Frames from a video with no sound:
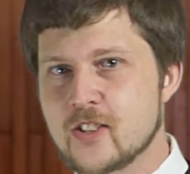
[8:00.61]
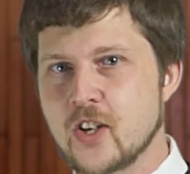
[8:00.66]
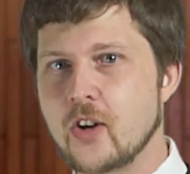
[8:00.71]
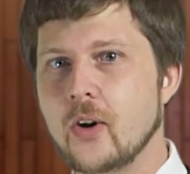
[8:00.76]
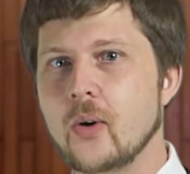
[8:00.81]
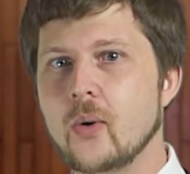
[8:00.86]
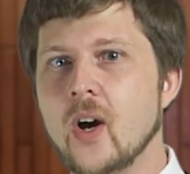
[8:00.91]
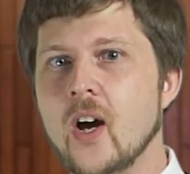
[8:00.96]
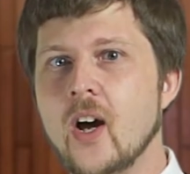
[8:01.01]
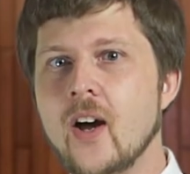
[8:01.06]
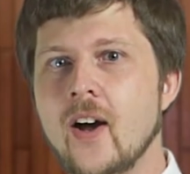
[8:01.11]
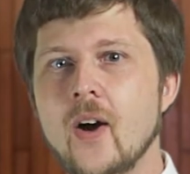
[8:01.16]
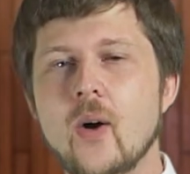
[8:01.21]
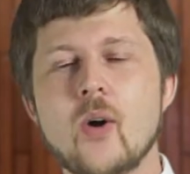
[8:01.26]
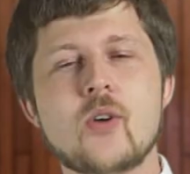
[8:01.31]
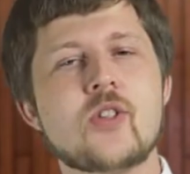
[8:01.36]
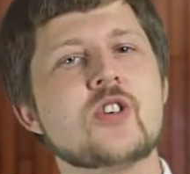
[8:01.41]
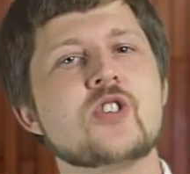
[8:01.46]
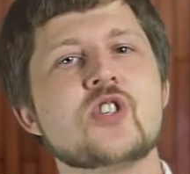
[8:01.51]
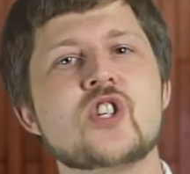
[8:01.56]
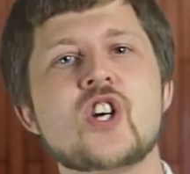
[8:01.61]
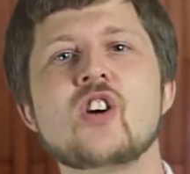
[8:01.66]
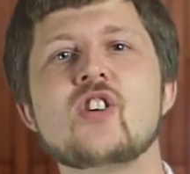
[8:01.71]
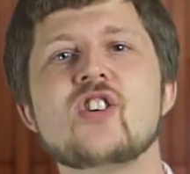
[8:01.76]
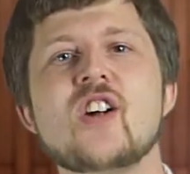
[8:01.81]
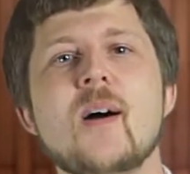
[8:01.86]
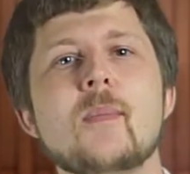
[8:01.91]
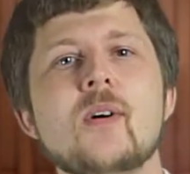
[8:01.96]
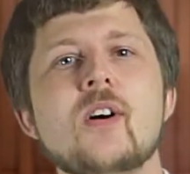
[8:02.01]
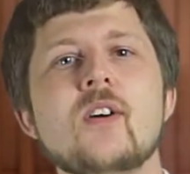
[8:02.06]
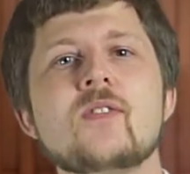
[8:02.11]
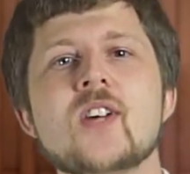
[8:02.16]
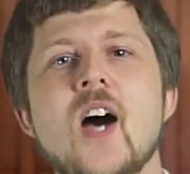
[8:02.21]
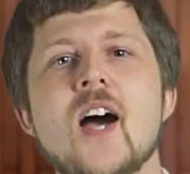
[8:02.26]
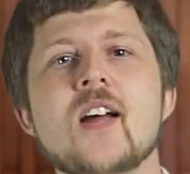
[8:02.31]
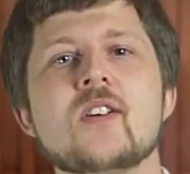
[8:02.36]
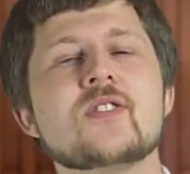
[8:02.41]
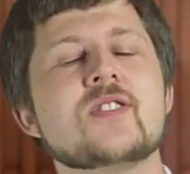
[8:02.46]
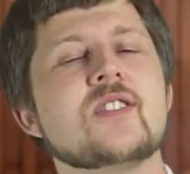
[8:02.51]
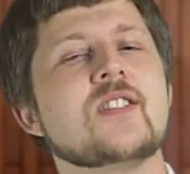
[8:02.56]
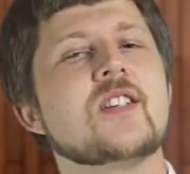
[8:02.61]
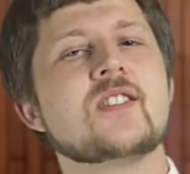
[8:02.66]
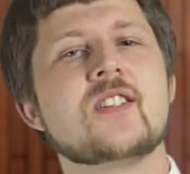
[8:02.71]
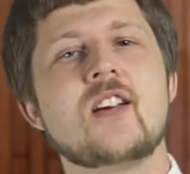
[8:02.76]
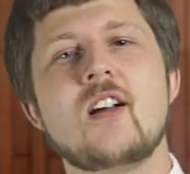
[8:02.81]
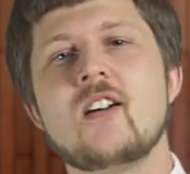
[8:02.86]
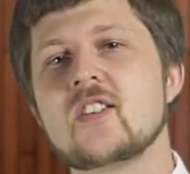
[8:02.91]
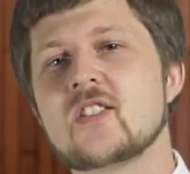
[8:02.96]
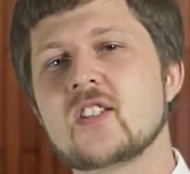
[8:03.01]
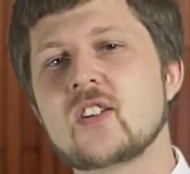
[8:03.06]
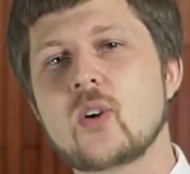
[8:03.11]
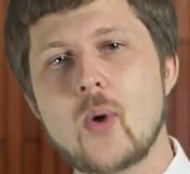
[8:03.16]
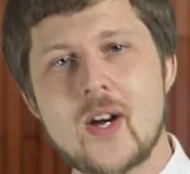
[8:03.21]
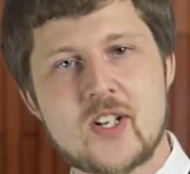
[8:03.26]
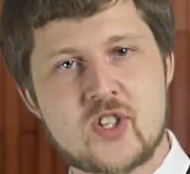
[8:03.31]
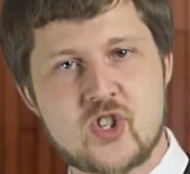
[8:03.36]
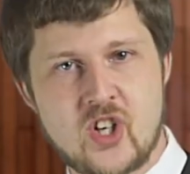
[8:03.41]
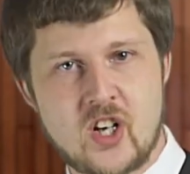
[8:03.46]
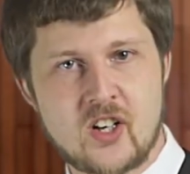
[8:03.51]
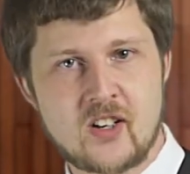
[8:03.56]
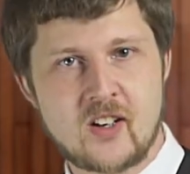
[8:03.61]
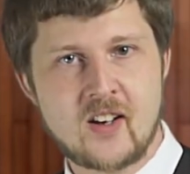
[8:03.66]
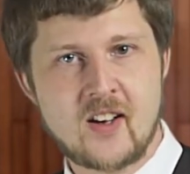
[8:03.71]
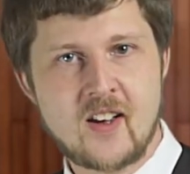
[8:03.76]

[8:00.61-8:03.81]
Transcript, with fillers: to, or the sheer number of titles in the series in question,